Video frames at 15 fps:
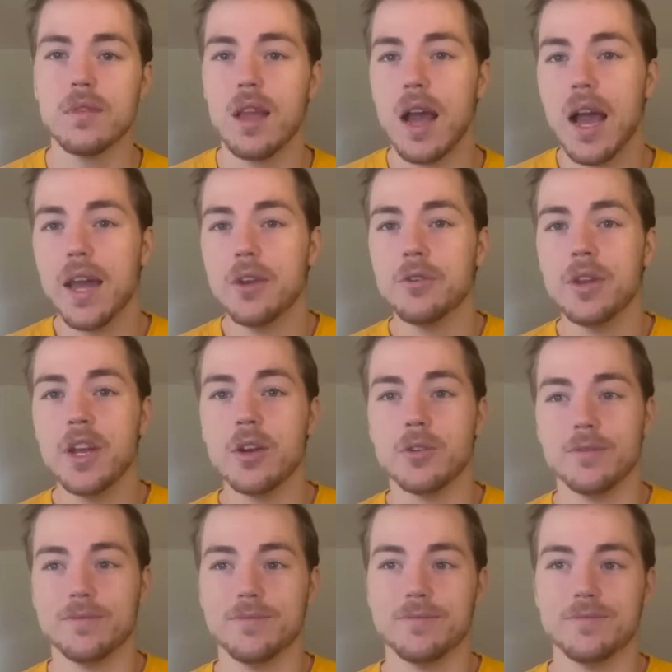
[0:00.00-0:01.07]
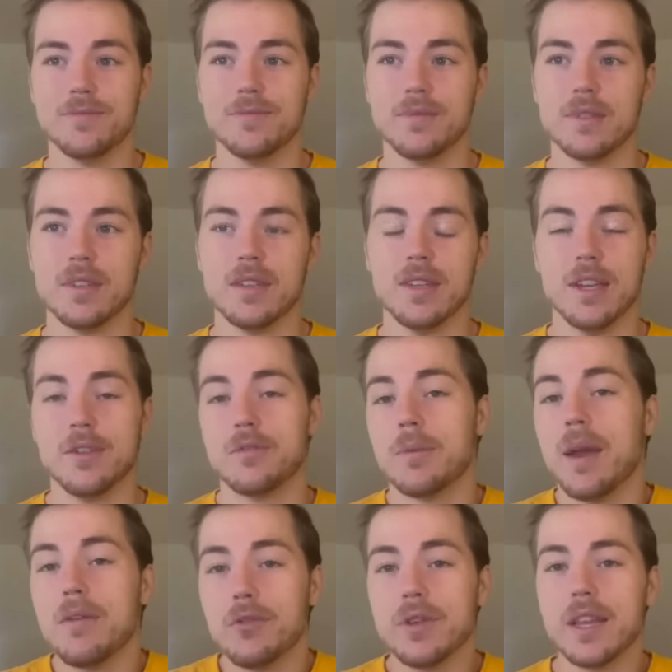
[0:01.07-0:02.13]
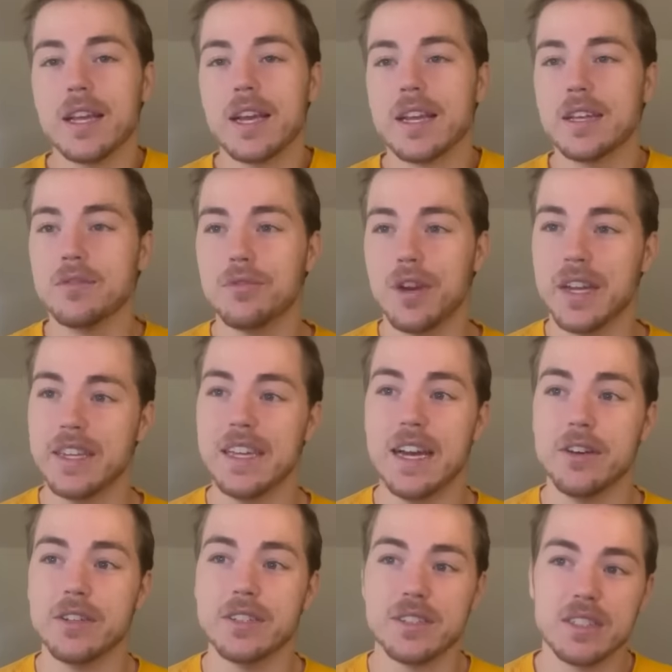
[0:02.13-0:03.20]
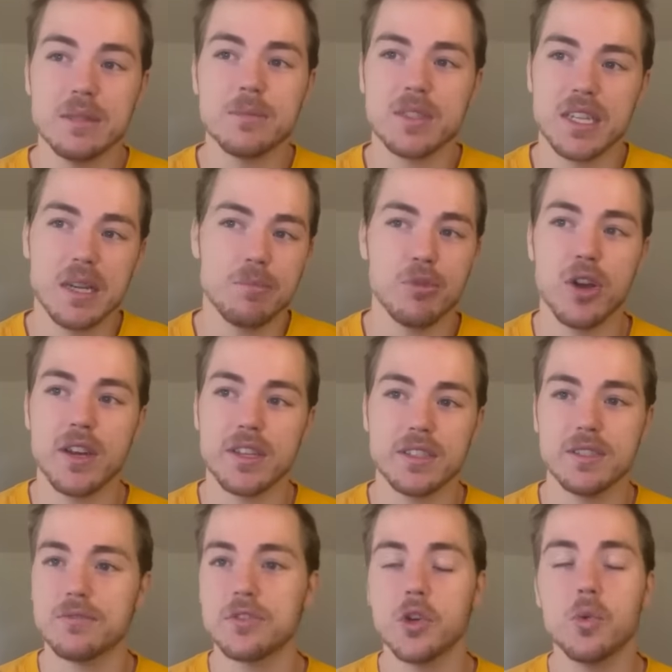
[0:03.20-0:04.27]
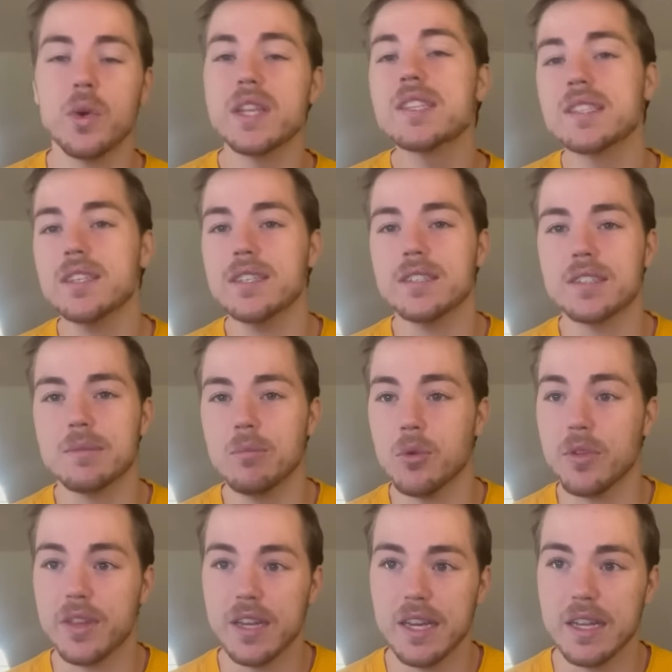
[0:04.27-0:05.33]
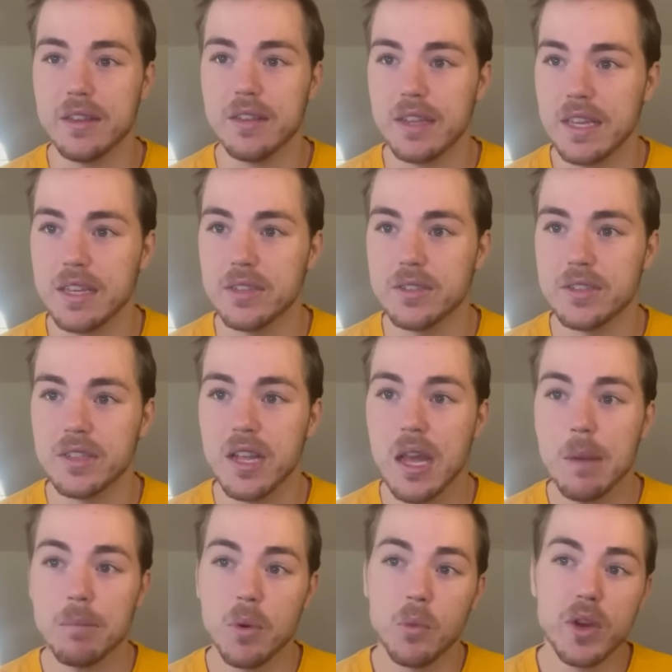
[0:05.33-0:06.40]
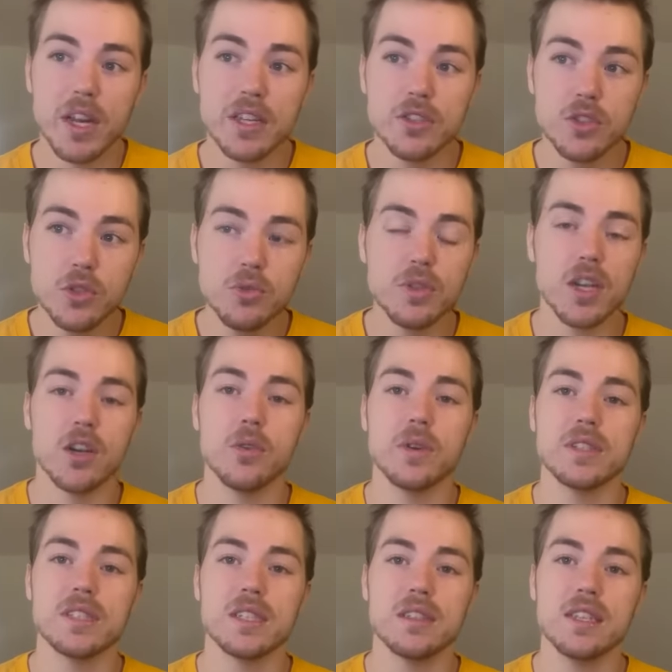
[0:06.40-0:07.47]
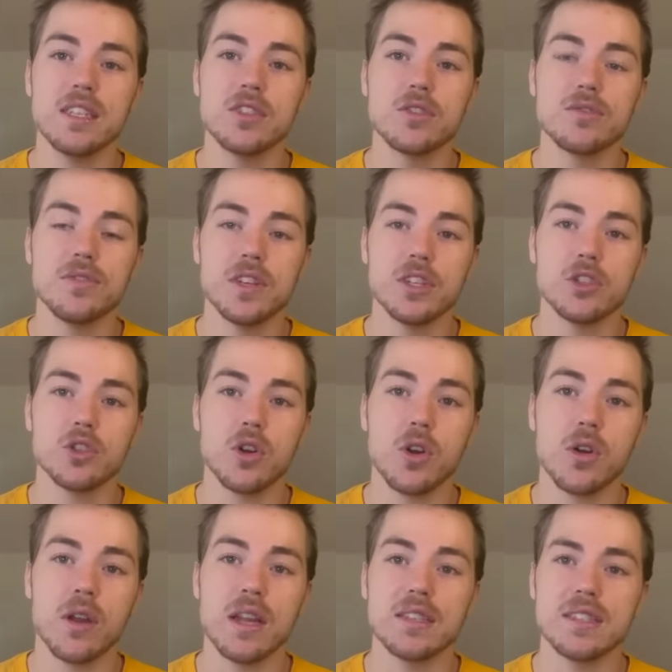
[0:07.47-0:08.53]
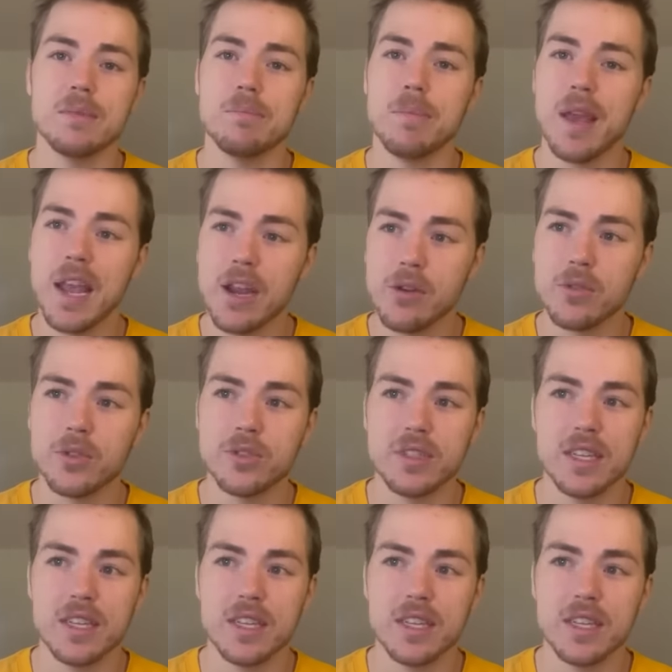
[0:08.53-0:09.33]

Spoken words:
I don't know. From everything I can find out, it seems like a product of coincidence more than anything else. But what I do know is that these fish are as imperiled